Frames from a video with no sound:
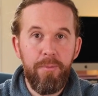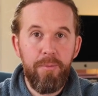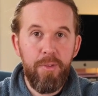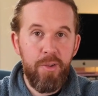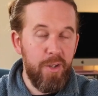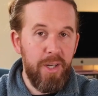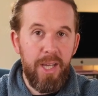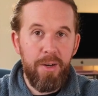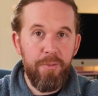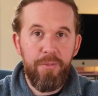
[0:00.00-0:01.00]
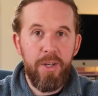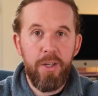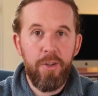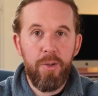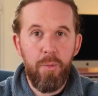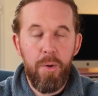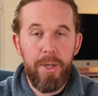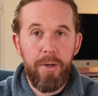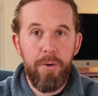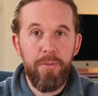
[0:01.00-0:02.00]
certainly hadn't finished
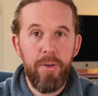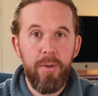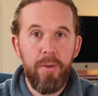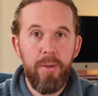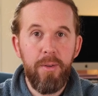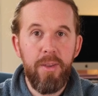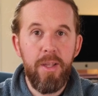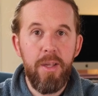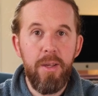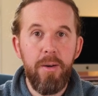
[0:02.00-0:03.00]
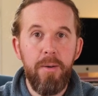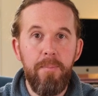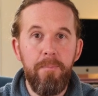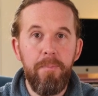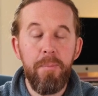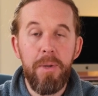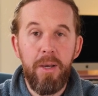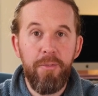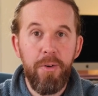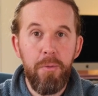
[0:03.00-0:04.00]
growing over the
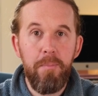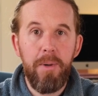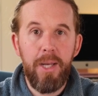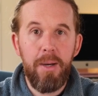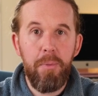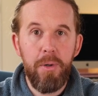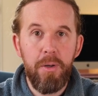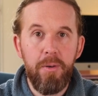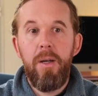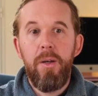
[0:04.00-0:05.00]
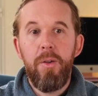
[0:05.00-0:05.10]
PFO by that point.